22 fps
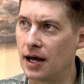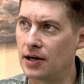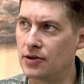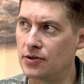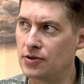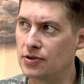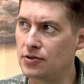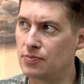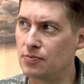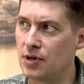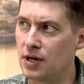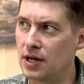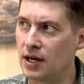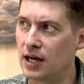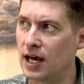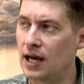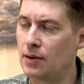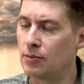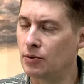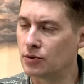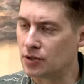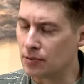And just being
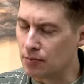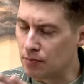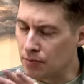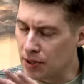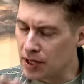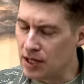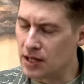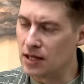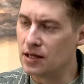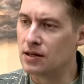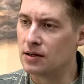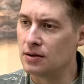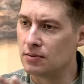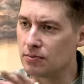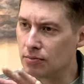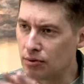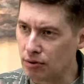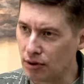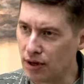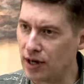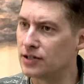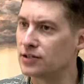able to be
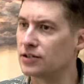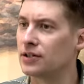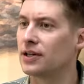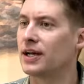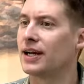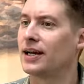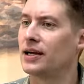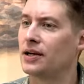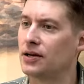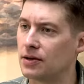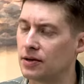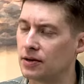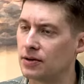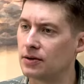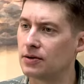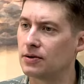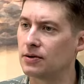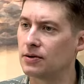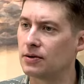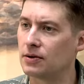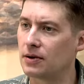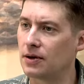present here
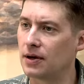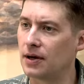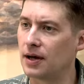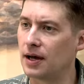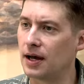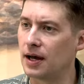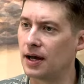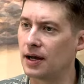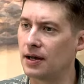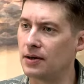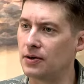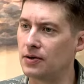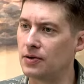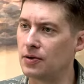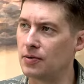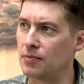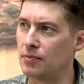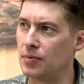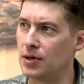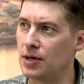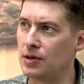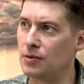and
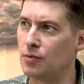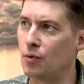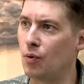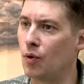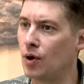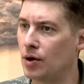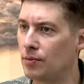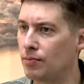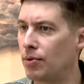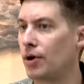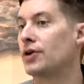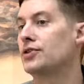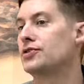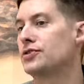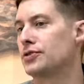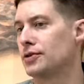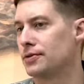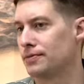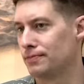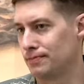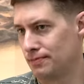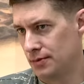to be one
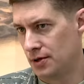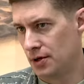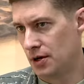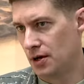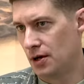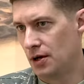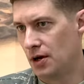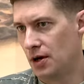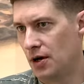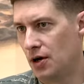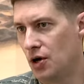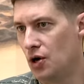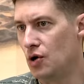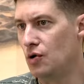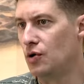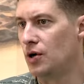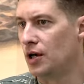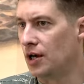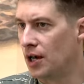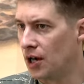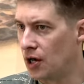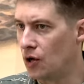person who
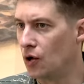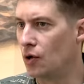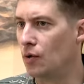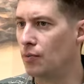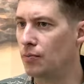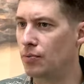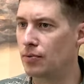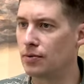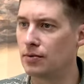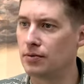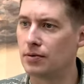can help